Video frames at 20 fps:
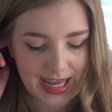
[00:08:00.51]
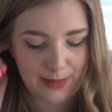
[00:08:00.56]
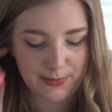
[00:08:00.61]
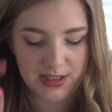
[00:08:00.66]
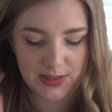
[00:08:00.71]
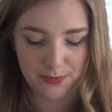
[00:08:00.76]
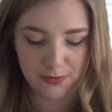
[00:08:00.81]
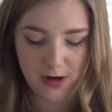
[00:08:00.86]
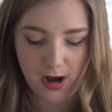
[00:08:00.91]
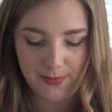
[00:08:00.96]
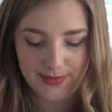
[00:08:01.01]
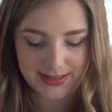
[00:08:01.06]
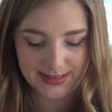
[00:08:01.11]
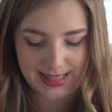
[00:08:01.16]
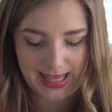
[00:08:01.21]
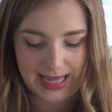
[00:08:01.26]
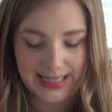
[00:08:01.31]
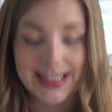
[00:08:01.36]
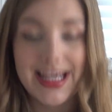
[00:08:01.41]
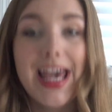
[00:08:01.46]
came to the promised
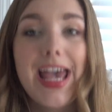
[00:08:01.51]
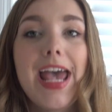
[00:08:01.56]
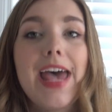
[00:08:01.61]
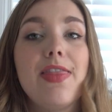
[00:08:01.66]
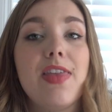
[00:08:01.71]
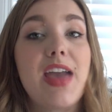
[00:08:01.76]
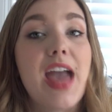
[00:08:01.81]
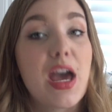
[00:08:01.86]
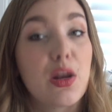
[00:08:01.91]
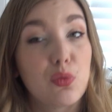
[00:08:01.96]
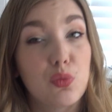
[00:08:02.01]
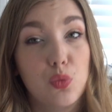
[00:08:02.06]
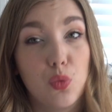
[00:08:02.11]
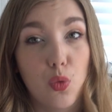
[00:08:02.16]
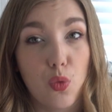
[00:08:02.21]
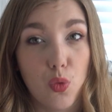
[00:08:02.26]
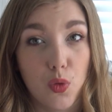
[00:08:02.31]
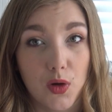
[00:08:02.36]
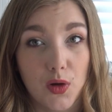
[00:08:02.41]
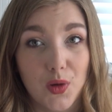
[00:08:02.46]
land, they had
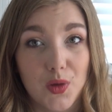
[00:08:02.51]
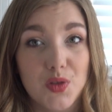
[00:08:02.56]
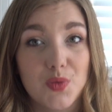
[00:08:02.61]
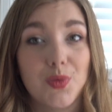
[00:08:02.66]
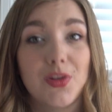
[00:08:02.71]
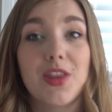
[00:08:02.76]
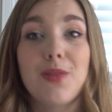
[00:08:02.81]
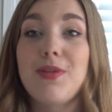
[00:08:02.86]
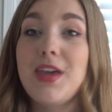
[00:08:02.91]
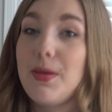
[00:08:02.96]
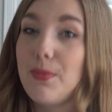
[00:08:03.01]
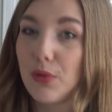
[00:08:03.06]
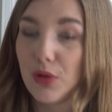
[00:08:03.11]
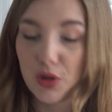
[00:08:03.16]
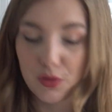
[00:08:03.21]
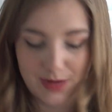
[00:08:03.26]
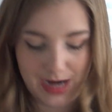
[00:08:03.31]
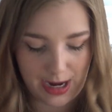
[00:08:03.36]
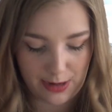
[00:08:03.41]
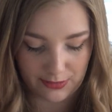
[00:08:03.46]
wars with the people
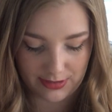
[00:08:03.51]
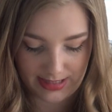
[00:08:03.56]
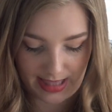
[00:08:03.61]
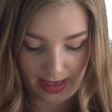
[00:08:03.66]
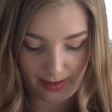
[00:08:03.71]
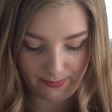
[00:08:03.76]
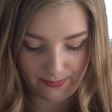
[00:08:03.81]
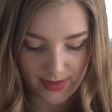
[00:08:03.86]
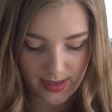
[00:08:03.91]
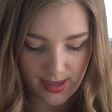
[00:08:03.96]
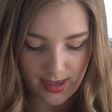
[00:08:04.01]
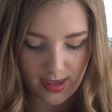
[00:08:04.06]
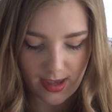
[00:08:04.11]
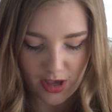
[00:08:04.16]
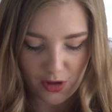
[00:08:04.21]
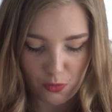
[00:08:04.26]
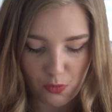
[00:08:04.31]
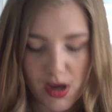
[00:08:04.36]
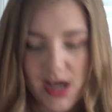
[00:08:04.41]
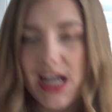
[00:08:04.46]
around them.
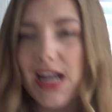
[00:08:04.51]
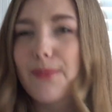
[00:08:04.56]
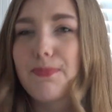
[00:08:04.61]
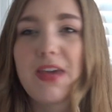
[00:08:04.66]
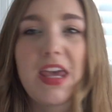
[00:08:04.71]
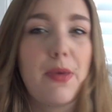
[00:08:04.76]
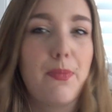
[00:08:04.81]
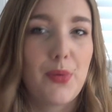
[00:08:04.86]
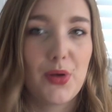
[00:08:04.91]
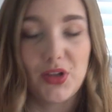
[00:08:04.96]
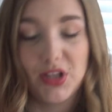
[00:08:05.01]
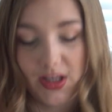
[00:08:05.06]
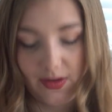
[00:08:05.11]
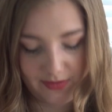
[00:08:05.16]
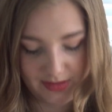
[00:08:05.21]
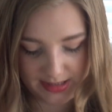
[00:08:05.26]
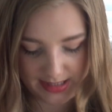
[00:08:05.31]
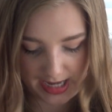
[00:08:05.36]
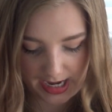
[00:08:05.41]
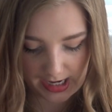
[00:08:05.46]
Wicked people
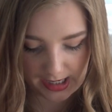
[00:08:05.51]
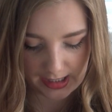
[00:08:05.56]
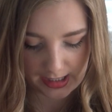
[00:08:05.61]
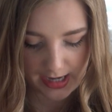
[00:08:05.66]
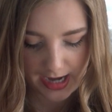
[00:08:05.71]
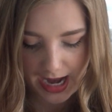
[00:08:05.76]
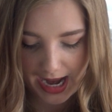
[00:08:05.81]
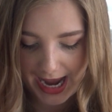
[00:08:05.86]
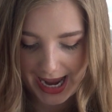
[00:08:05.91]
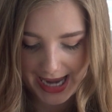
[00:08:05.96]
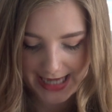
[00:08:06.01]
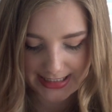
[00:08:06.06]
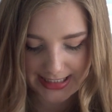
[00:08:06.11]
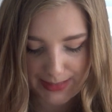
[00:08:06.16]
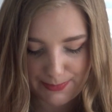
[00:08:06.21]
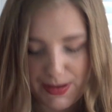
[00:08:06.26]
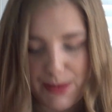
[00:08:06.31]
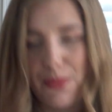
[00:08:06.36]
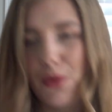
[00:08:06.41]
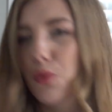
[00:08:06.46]
lived there, and the
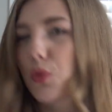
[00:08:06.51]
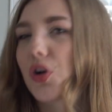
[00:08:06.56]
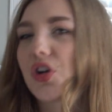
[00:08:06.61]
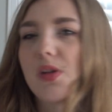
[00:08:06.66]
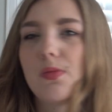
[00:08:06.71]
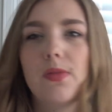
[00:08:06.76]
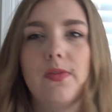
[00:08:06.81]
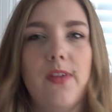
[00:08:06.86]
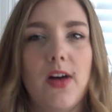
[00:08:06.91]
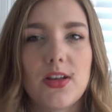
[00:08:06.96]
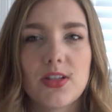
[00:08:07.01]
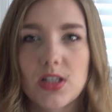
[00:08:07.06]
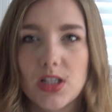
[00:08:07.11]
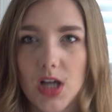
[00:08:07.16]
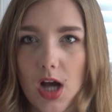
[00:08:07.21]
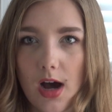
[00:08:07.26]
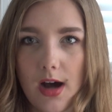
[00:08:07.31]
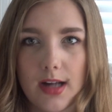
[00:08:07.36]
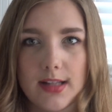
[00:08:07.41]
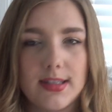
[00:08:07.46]
people worshipped false
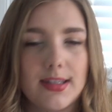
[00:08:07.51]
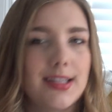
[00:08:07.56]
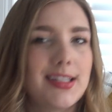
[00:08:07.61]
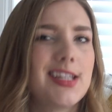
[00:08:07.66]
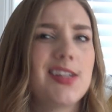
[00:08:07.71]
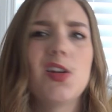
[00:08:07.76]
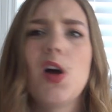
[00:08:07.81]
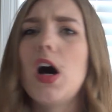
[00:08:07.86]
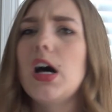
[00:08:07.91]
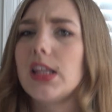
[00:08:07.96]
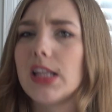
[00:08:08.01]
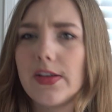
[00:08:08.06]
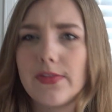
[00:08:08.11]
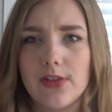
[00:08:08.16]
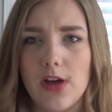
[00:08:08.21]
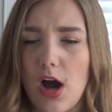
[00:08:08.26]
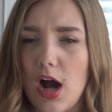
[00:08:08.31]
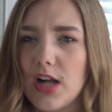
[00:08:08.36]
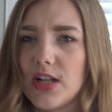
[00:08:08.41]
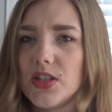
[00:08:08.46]
gods, and they did not love
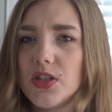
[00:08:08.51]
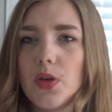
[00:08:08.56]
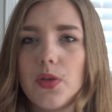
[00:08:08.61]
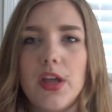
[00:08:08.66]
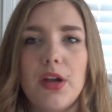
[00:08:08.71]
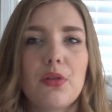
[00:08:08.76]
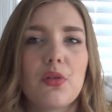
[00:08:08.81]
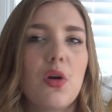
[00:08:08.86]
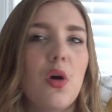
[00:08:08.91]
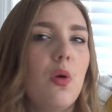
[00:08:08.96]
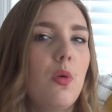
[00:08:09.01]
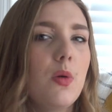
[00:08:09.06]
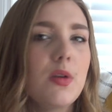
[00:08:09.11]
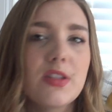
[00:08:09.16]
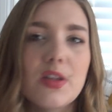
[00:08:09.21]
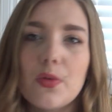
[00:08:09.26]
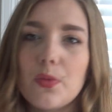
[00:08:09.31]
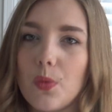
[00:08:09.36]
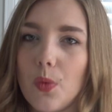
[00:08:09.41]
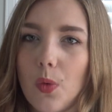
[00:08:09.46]
God. So they were
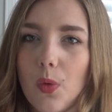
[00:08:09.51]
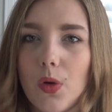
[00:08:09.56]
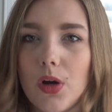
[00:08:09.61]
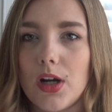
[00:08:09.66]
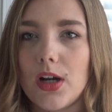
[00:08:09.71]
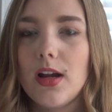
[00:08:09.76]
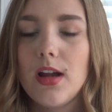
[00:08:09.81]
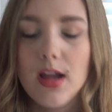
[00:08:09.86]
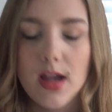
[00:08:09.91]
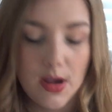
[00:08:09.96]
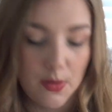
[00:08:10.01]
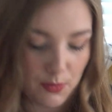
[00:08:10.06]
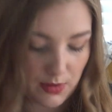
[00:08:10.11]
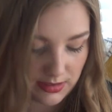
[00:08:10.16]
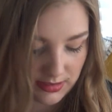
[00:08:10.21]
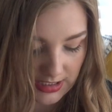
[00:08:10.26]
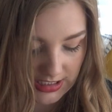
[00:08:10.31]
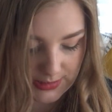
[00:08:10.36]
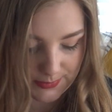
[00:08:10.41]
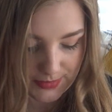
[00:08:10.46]
always at war
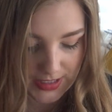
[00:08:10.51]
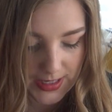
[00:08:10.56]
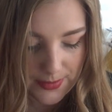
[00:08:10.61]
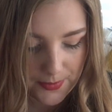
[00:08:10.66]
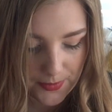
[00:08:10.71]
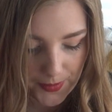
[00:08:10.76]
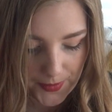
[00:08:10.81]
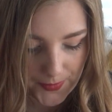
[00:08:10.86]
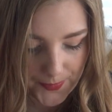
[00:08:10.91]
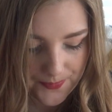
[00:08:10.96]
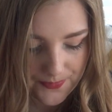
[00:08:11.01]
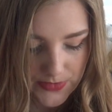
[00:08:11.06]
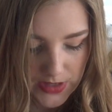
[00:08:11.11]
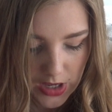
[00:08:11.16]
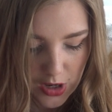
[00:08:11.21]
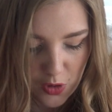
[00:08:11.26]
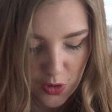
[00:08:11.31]
with these people.